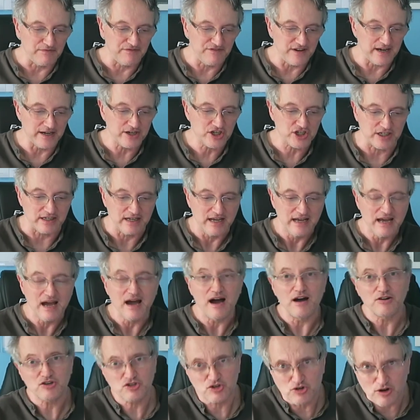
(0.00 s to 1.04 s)
function.
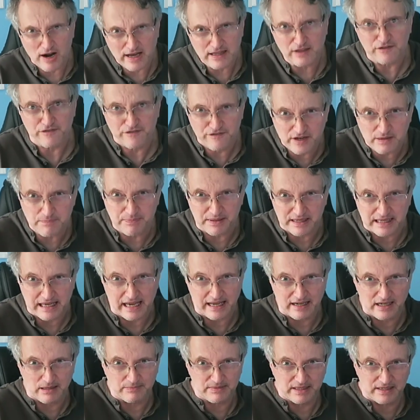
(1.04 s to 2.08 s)
I'll try the flip
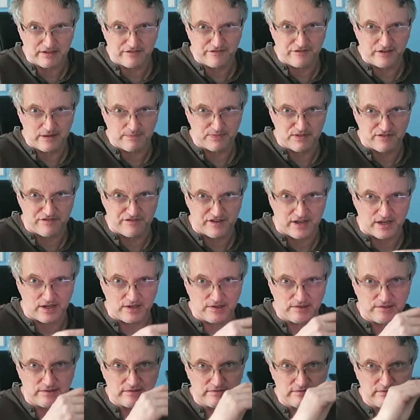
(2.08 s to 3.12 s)
again. I'm going to flip the
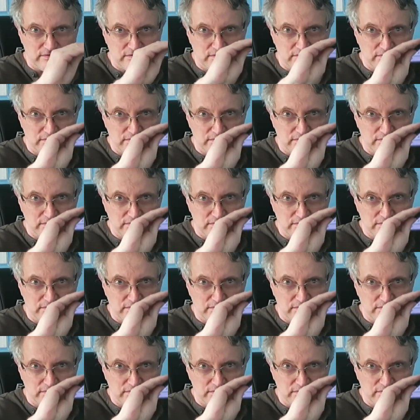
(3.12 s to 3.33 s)
phone.